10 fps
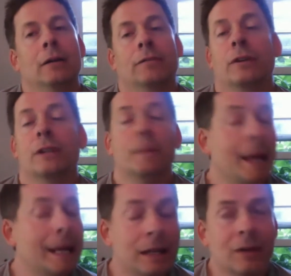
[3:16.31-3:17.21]
for
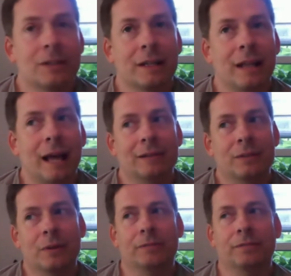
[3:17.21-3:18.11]
many years, and that
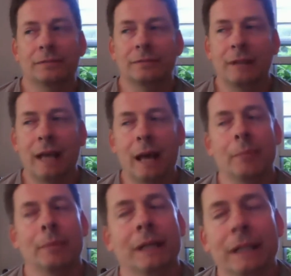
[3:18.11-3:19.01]
sort of kept
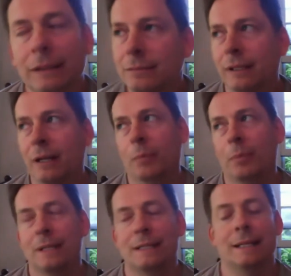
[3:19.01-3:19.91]
me
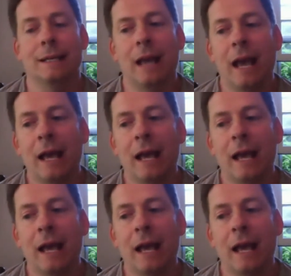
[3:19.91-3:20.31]
busy.